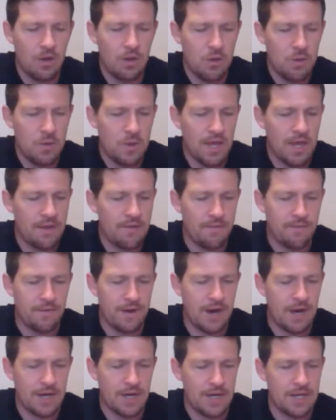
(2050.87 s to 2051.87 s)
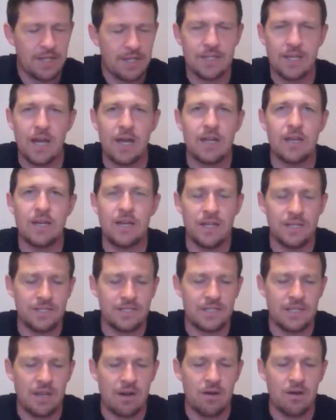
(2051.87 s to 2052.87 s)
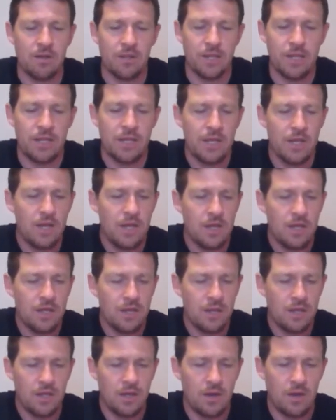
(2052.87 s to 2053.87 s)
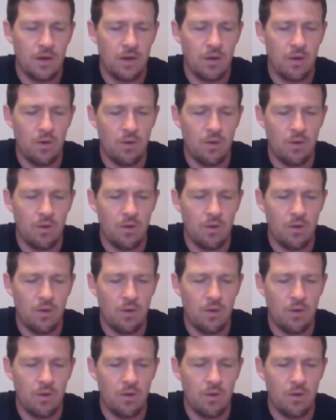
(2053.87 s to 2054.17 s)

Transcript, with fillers: You can't find it. It's not necessarily uh,